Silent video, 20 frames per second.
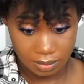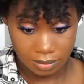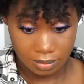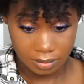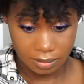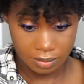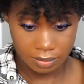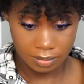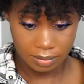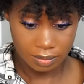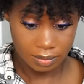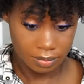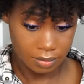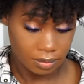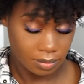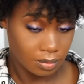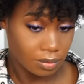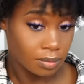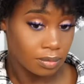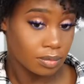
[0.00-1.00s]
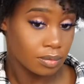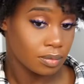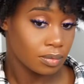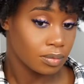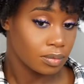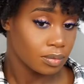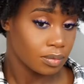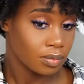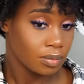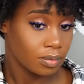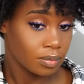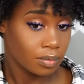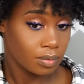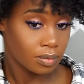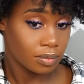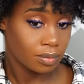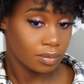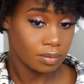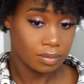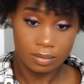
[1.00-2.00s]

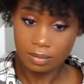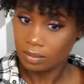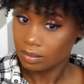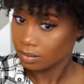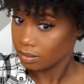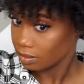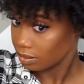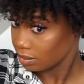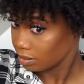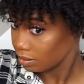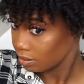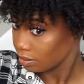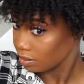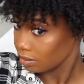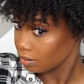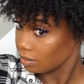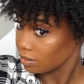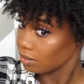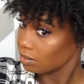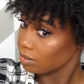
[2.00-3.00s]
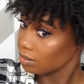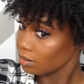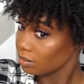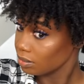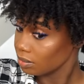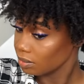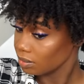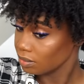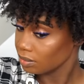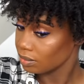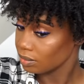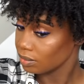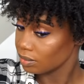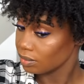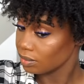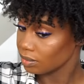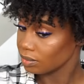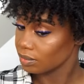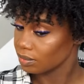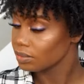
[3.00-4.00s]

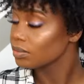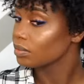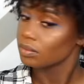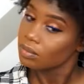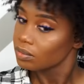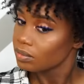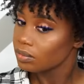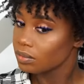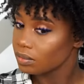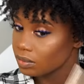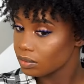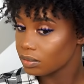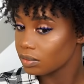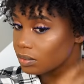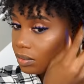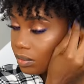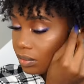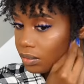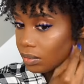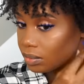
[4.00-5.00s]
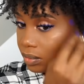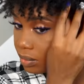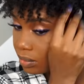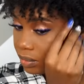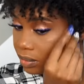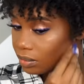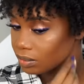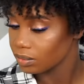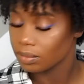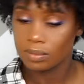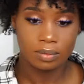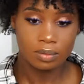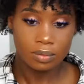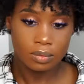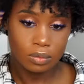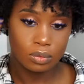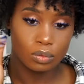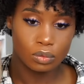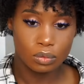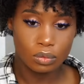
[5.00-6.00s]

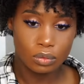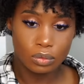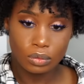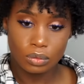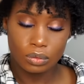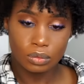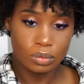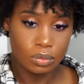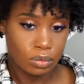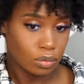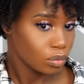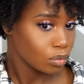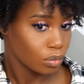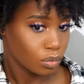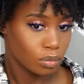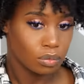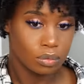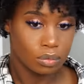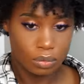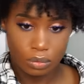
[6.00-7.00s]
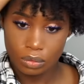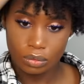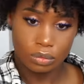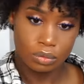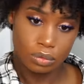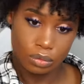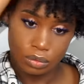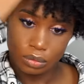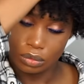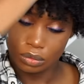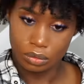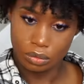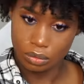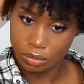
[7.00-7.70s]
[no speech]